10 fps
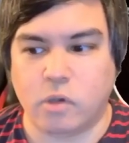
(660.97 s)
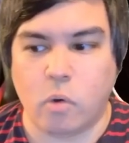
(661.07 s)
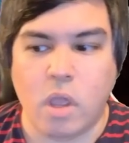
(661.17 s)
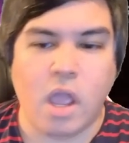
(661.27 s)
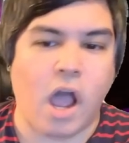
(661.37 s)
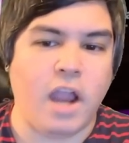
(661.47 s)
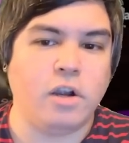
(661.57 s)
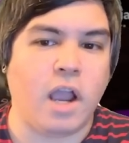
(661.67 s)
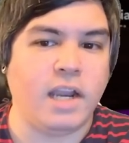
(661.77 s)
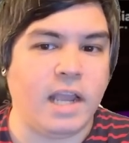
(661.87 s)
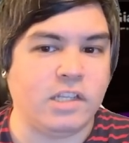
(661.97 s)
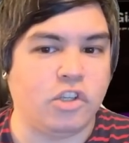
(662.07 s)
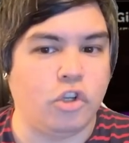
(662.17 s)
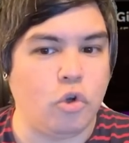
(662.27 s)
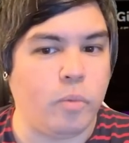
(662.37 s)
So Ironhide
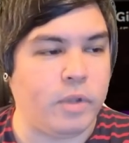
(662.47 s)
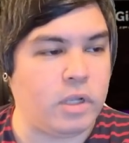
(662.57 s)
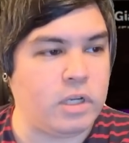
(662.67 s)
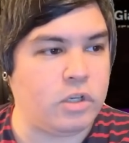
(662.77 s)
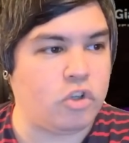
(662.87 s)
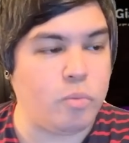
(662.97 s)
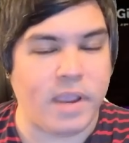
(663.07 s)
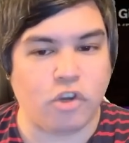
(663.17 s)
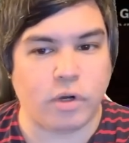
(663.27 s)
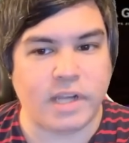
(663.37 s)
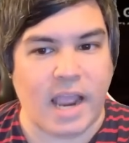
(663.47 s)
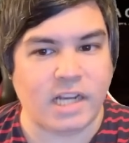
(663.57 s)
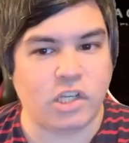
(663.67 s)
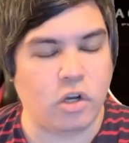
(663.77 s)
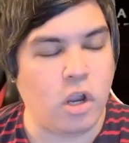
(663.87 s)
has two major
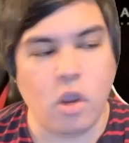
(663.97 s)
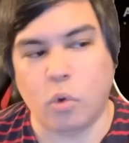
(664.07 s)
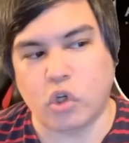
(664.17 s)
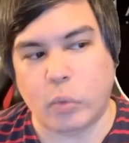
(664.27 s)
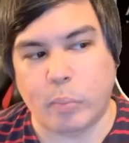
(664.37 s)
attacks here, which are